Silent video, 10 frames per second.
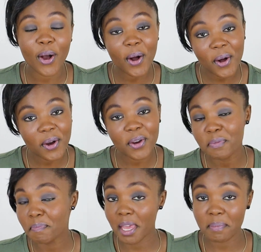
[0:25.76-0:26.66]

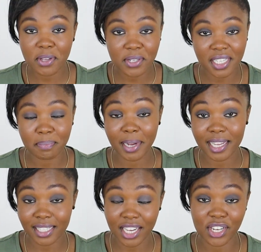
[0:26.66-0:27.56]
or maybe you didn't
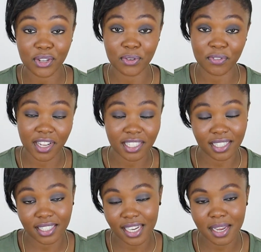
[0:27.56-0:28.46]
pass in your
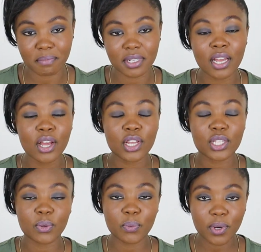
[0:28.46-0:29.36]
first attempt.
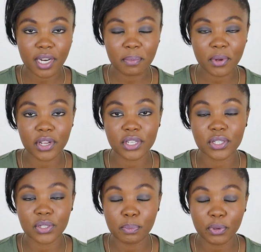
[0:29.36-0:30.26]
So what I'm going
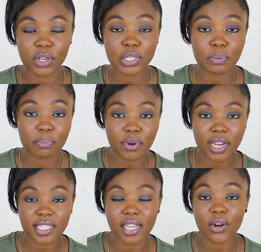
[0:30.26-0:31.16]
to do, I'm going to
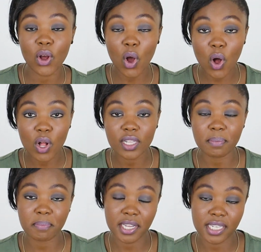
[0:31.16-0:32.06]
break down all
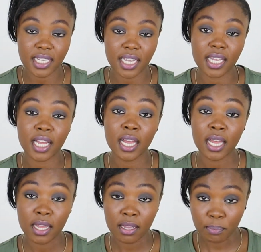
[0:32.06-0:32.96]
the PTE
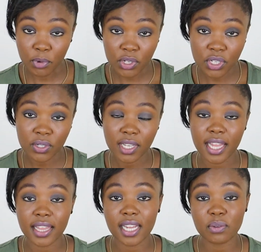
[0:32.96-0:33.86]
module,
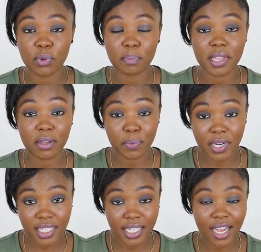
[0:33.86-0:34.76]
and that will be the
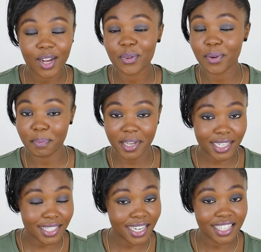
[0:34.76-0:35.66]
read aloud,
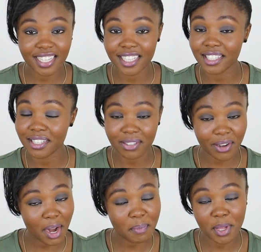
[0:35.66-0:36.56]
repeat sentence,
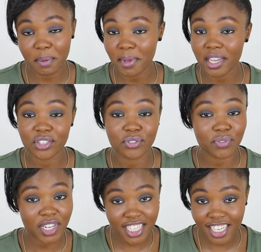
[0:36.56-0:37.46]
describe image,
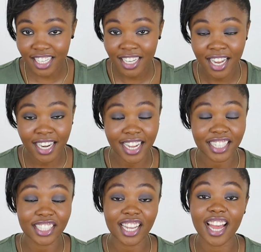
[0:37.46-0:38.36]
retell
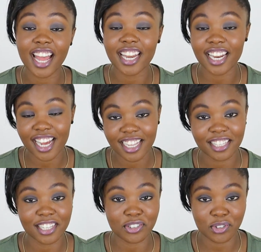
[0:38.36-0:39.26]
lecture, and
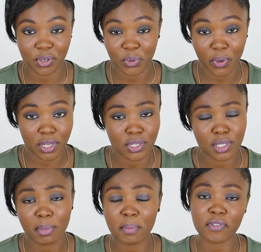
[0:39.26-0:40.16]
answer short
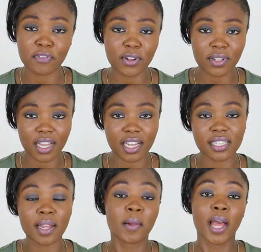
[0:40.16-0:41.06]
questions. But before
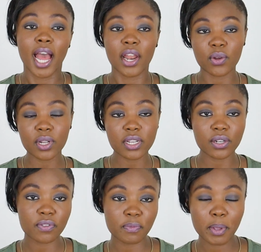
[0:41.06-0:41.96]
that, I know a
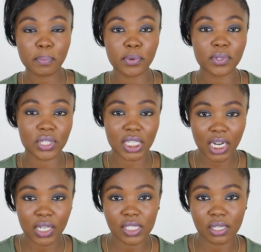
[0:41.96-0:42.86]
lot of people
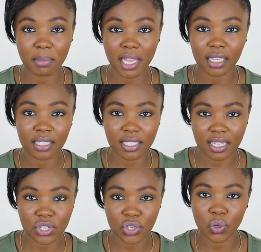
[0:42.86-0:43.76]
struggle to make a
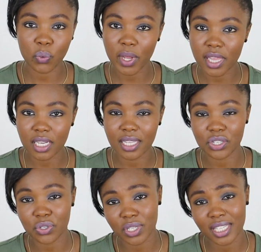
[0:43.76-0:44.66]
decision on whether they
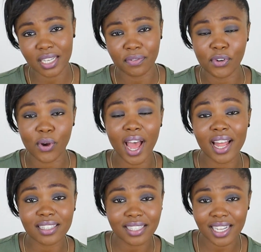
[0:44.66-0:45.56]
should sit for
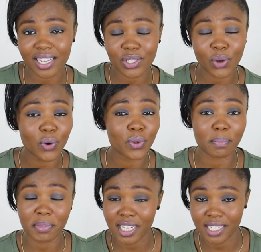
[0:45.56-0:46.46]
IELTS test or
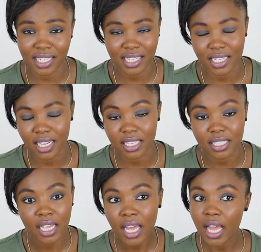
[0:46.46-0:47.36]
the PTE
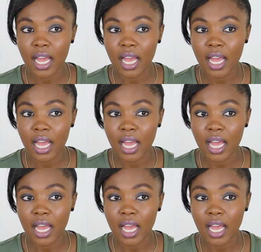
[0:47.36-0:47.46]
test.